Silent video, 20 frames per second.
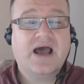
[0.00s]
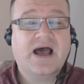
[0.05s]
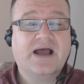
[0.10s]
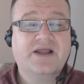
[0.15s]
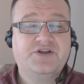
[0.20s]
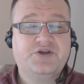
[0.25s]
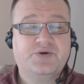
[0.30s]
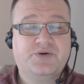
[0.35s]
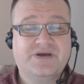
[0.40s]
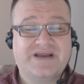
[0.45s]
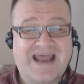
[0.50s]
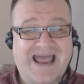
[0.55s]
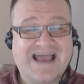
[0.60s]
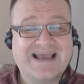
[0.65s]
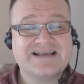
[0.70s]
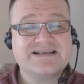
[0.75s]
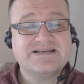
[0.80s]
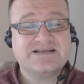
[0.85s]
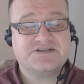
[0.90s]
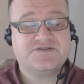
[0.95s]
and you can
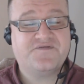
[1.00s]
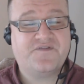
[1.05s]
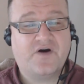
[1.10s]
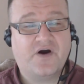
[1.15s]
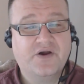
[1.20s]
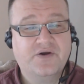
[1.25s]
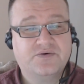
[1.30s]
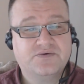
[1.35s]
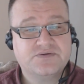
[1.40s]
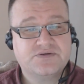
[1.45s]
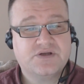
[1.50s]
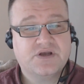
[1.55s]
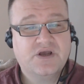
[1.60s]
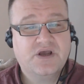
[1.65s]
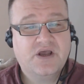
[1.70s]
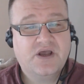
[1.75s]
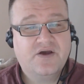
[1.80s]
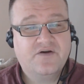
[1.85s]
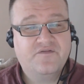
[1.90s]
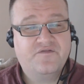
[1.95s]
access files
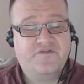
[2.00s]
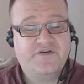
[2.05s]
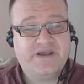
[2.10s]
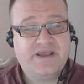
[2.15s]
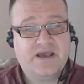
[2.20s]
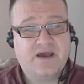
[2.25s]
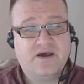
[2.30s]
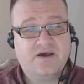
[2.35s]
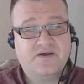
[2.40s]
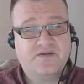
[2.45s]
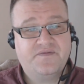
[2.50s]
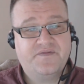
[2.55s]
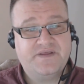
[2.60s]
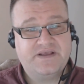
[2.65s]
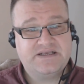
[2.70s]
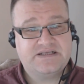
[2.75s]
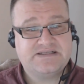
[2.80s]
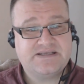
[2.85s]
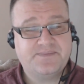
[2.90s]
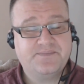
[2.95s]
via
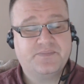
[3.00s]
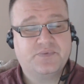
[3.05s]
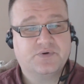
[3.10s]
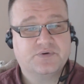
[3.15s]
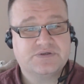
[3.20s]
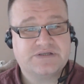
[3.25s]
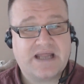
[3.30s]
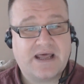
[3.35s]
these symbols.